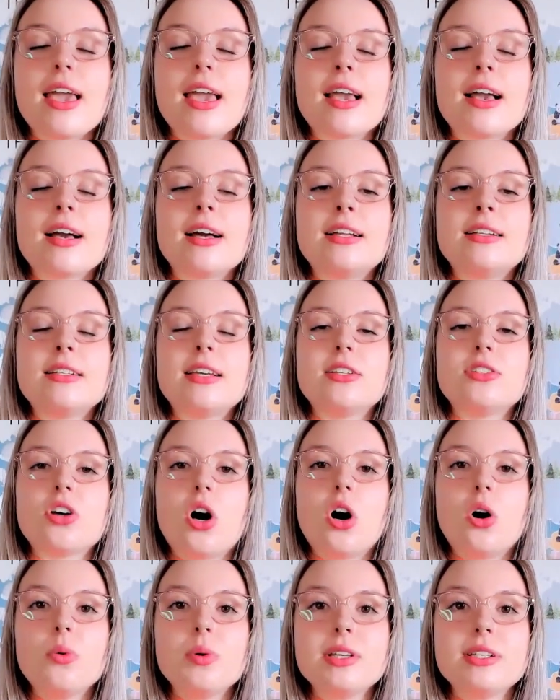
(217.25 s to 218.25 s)
and it's
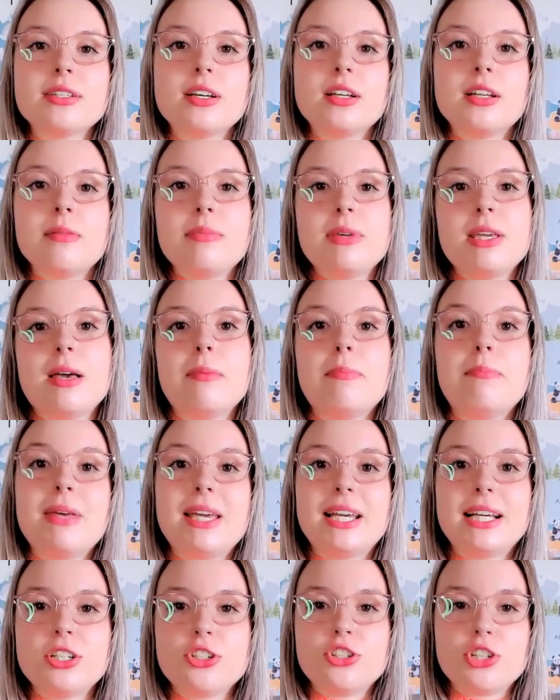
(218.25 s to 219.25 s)
always going to be a
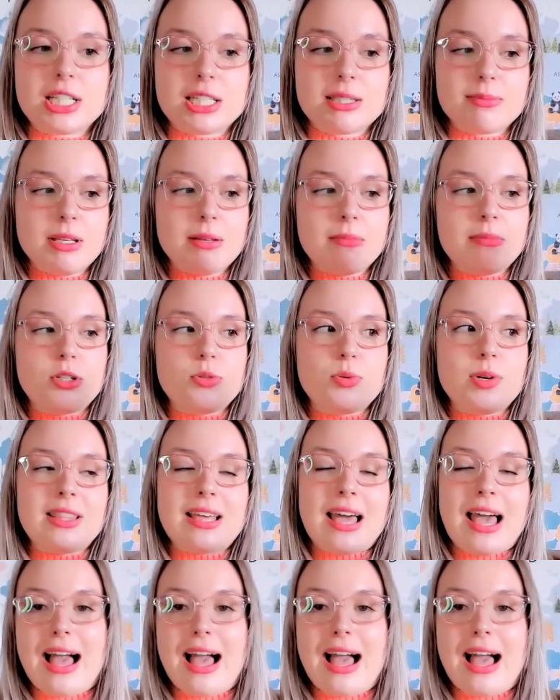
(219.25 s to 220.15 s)
big adjustment between the